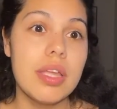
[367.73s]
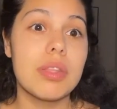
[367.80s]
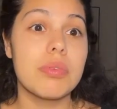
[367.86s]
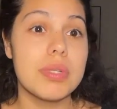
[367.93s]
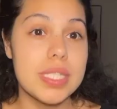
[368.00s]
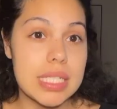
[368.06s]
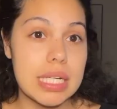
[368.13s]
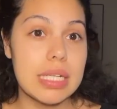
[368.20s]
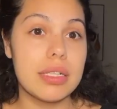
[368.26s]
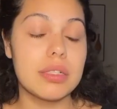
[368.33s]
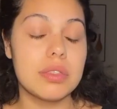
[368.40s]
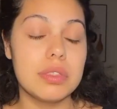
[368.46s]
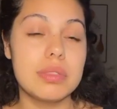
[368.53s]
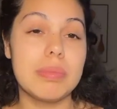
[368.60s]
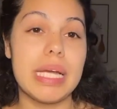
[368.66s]
The reason I
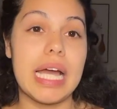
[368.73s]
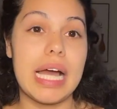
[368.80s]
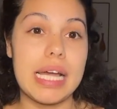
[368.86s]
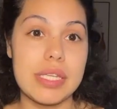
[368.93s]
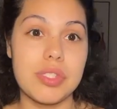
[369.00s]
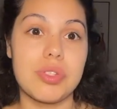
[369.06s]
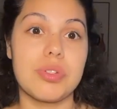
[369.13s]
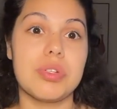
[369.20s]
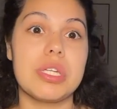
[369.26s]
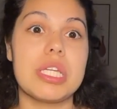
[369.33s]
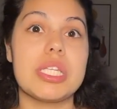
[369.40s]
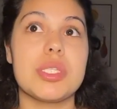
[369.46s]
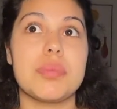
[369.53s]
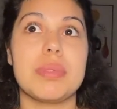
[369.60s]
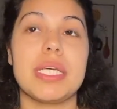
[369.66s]
included my high school
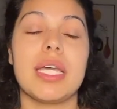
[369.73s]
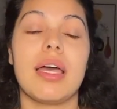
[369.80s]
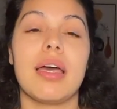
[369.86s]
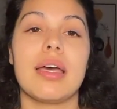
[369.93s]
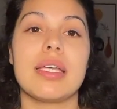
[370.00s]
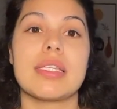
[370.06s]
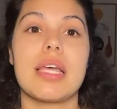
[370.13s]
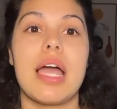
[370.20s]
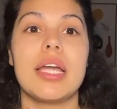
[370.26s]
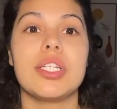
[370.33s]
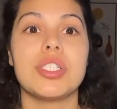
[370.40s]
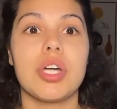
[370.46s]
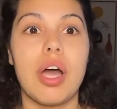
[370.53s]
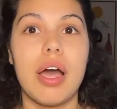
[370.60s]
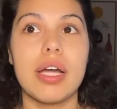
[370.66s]
is because I
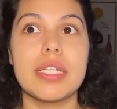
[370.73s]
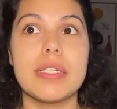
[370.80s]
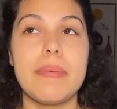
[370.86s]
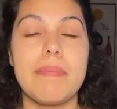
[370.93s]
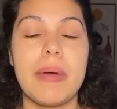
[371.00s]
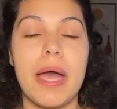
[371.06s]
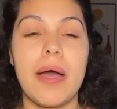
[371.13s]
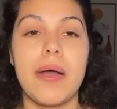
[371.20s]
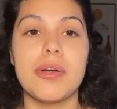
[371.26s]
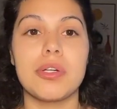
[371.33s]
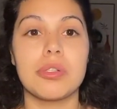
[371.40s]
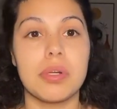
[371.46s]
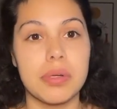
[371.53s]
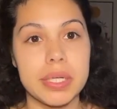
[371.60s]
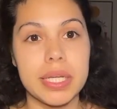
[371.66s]
talked about
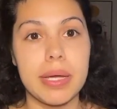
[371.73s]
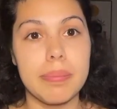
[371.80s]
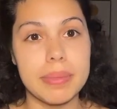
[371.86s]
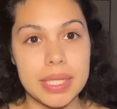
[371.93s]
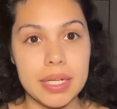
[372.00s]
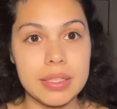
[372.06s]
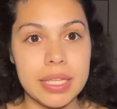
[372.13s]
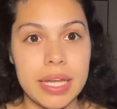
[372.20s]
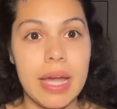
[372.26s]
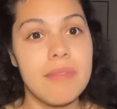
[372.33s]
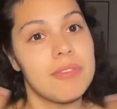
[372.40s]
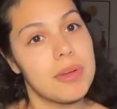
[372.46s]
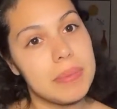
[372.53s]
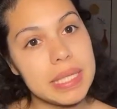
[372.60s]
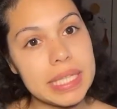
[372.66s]
growing up in LA. I'm
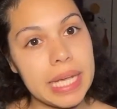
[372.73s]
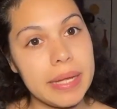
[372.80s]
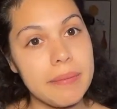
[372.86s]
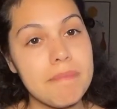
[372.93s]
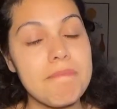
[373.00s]
from LA.